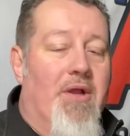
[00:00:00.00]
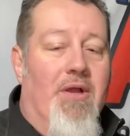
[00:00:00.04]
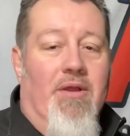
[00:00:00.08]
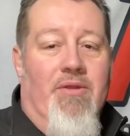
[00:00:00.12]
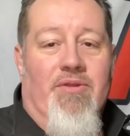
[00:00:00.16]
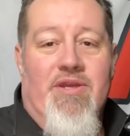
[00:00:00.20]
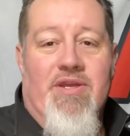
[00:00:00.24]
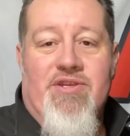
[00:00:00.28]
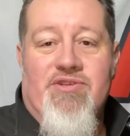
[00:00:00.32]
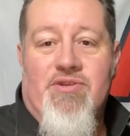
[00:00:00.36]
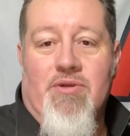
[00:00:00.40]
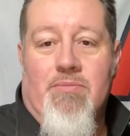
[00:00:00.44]

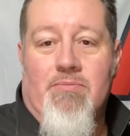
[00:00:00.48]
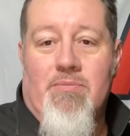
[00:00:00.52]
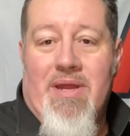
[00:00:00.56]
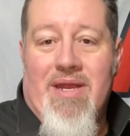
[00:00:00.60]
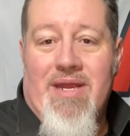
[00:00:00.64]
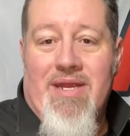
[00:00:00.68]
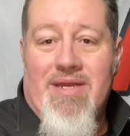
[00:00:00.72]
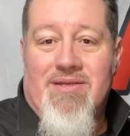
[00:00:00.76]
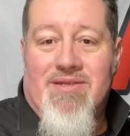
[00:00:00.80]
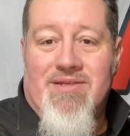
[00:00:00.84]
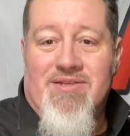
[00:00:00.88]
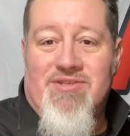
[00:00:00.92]
These are
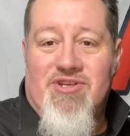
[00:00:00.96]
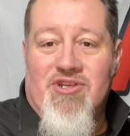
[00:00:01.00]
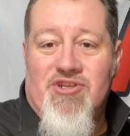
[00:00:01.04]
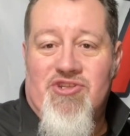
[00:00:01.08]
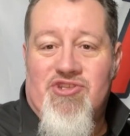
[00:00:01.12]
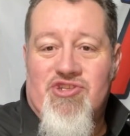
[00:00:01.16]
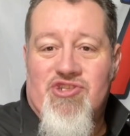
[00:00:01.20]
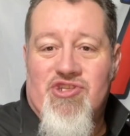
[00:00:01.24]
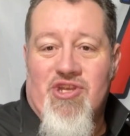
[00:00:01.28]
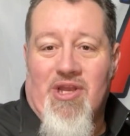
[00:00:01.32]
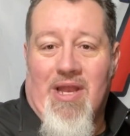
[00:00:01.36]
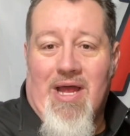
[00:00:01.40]
made to
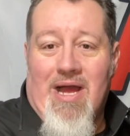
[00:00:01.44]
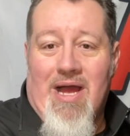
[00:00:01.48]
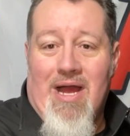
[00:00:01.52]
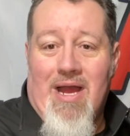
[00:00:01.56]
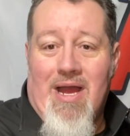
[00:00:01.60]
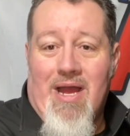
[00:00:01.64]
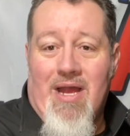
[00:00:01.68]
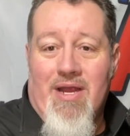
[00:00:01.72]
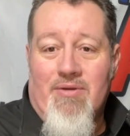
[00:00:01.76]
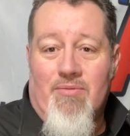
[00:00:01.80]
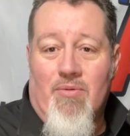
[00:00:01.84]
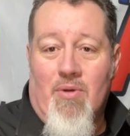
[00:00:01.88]
just
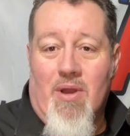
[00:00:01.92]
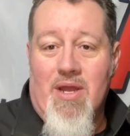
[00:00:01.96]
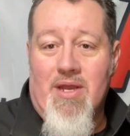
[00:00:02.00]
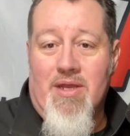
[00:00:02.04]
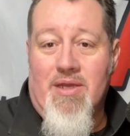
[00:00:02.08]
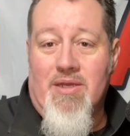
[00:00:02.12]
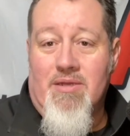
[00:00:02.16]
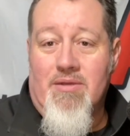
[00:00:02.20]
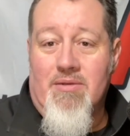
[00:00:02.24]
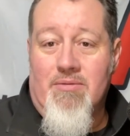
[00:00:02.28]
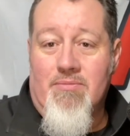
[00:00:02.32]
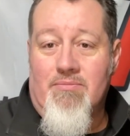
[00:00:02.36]
slide right
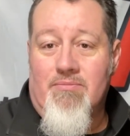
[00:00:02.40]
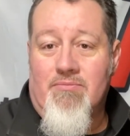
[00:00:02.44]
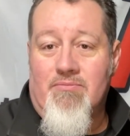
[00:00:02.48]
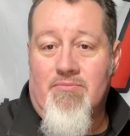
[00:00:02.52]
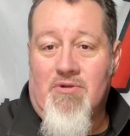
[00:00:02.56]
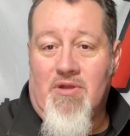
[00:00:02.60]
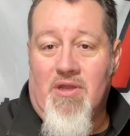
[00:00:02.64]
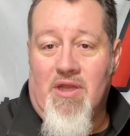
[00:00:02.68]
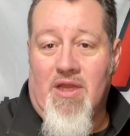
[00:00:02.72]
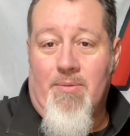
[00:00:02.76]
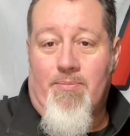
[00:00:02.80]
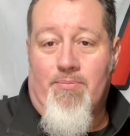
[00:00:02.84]
in,
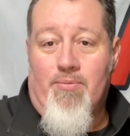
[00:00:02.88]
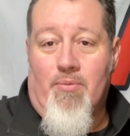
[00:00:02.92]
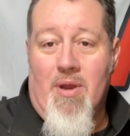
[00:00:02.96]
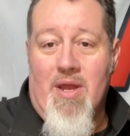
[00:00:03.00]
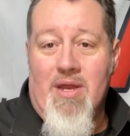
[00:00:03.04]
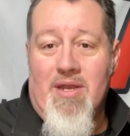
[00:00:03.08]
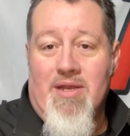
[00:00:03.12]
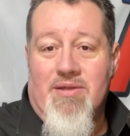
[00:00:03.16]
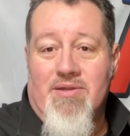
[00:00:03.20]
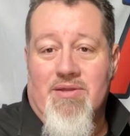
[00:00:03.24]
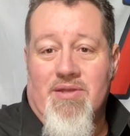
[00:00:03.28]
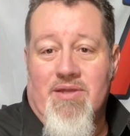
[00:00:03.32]
clip right
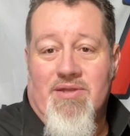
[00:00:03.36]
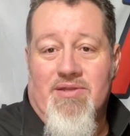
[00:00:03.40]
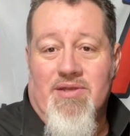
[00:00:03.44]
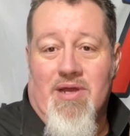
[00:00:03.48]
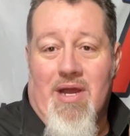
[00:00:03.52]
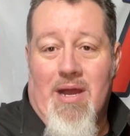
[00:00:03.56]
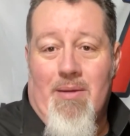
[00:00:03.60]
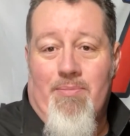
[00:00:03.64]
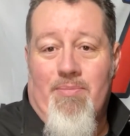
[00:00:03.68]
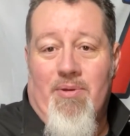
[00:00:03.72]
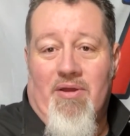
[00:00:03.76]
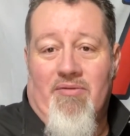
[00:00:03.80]
into the
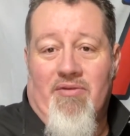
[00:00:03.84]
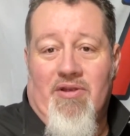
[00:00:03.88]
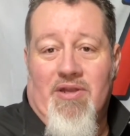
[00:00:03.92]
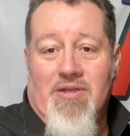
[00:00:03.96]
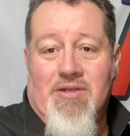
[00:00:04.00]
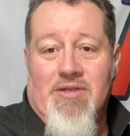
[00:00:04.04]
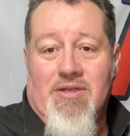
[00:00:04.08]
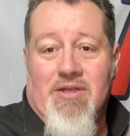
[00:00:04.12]
top of it.